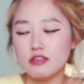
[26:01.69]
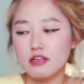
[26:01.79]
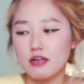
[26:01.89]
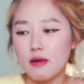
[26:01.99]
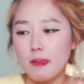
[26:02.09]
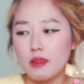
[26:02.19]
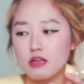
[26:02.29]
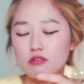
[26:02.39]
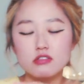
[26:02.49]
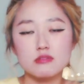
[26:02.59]
feel like
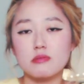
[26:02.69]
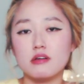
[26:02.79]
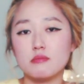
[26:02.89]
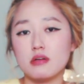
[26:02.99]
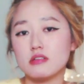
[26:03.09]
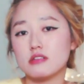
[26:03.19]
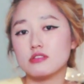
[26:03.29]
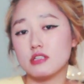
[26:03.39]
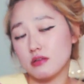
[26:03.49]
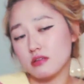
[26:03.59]
it wasn't my
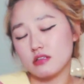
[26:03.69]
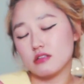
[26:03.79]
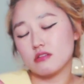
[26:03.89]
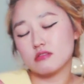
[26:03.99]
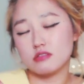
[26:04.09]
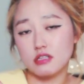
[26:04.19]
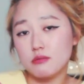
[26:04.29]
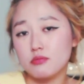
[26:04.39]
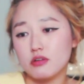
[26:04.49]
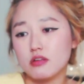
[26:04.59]
money to keep, to
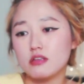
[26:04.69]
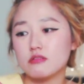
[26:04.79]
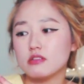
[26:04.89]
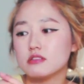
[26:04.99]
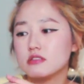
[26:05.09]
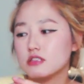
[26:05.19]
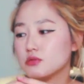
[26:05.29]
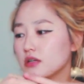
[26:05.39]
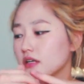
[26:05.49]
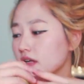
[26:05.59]
keep with anyways.
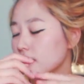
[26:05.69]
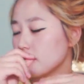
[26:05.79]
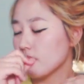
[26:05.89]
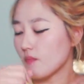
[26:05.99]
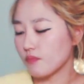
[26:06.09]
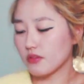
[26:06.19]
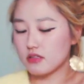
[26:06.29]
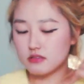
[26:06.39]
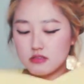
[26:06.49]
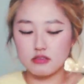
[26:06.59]
That's why,
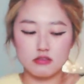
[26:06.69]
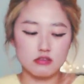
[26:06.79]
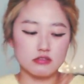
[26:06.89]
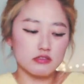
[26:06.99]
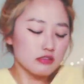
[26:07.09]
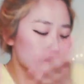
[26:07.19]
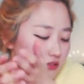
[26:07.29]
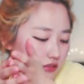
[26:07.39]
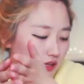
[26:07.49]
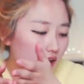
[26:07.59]
because
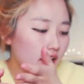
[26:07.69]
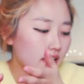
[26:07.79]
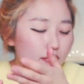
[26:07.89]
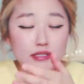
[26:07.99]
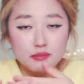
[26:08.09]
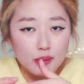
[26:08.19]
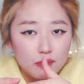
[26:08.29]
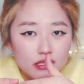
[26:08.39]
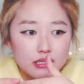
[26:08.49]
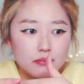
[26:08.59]
it's not, I mean, it's
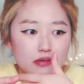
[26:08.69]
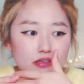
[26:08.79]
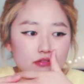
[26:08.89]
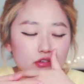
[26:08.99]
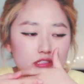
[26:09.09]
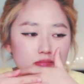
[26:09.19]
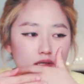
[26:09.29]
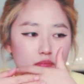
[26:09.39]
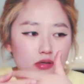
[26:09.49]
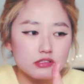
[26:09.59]
my money, but it
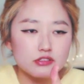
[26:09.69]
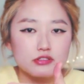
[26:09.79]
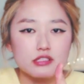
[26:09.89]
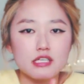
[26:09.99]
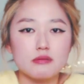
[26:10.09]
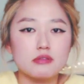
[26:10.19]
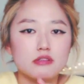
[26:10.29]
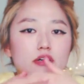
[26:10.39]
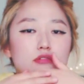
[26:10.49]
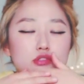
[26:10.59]
wasn't my money to
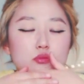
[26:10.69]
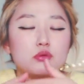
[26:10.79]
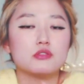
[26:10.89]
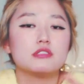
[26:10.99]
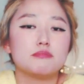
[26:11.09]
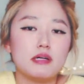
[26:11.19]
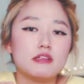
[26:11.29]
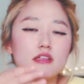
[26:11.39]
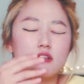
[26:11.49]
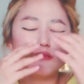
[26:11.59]
keep. I was supposed to
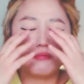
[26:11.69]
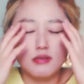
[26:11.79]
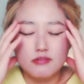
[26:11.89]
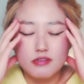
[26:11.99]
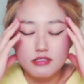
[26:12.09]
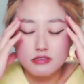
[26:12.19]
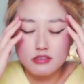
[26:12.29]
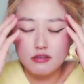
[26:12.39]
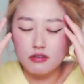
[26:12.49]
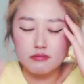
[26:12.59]
spend it on my
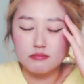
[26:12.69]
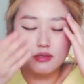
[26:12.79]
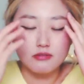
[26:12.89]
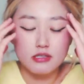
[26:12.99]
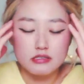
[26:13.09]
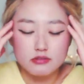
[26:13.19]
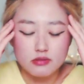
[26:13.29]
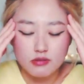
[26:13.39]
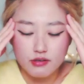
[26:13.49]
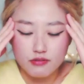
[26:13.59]
rice
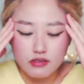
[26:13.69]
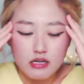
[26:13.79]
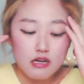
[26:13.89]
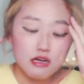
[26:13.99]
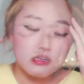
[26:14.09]
or whatever.